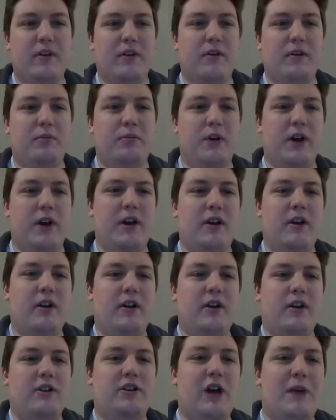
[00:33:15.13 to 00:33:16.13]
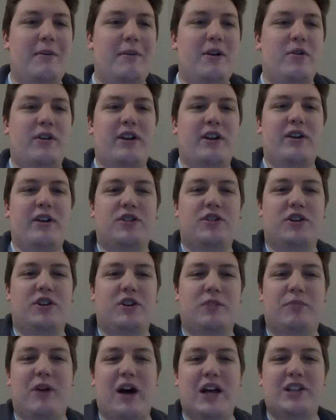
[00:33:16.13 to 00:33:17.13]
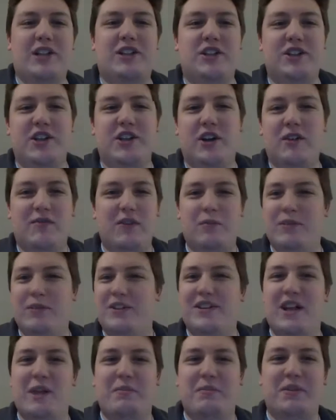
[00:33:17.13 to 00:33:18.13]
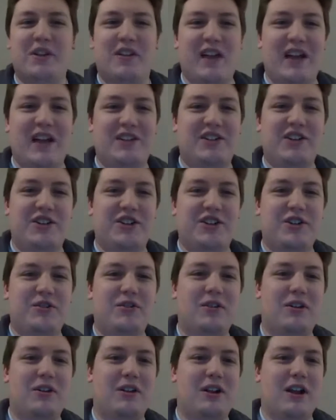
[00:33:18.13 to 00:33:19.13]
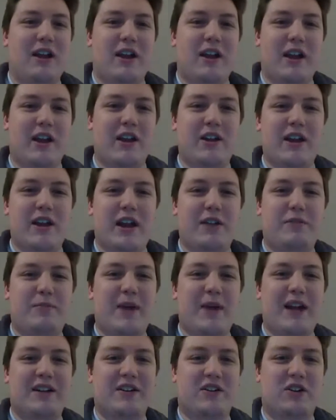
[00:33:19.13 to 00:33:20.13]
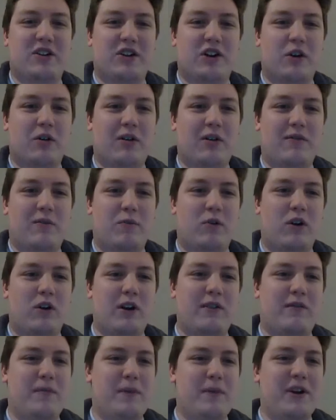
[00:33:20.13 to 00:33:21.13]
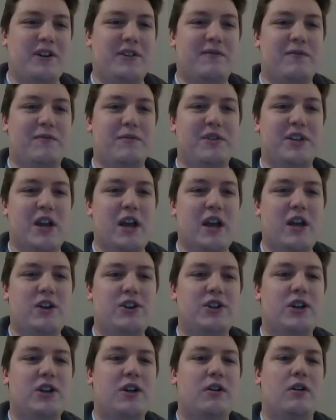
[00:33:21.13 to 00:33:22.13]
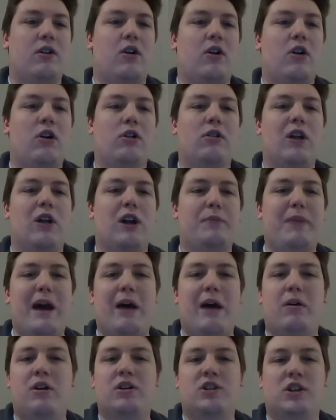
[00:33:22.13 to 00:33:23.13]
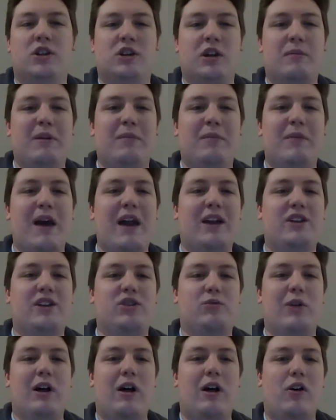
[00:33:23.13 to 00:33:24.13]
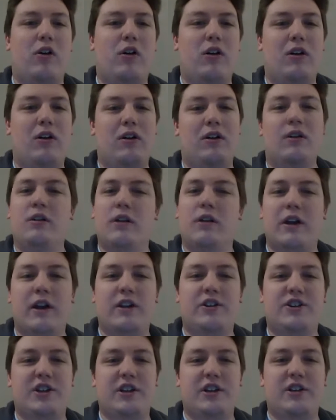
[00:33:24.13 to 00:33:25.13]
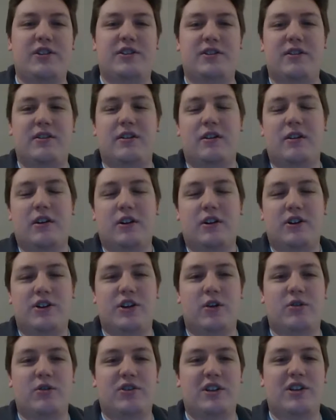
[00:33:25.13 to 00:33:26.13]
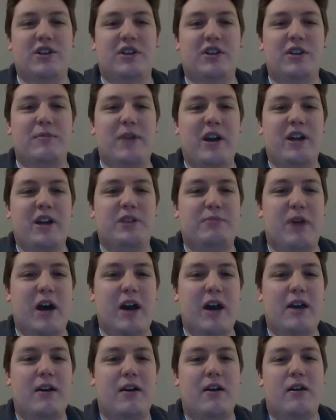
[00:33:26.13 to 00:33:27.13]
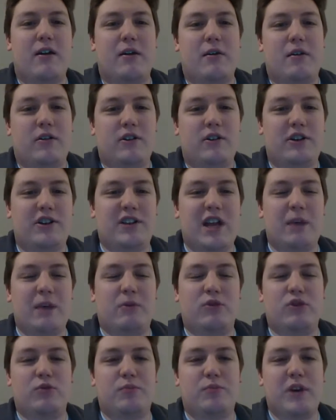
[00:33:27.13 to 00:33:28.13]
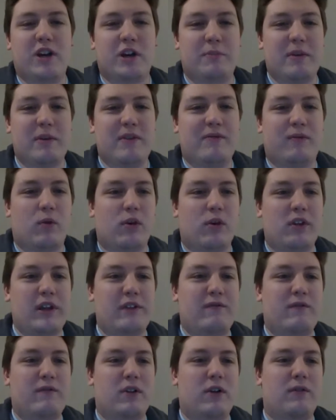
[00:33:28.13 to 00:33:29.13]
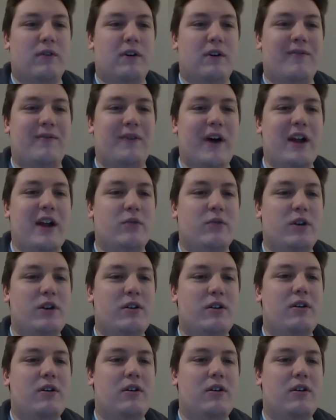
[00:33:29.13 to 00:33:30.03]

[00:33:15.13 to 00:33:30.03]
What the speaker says: But Domino kills her imposter self that we set up in the last issue and heads back to Krakoa for more information from Sage. Her luck powers are coming back as well, and shows this on the page by she's able to pick up a 4-leaf clover and find one.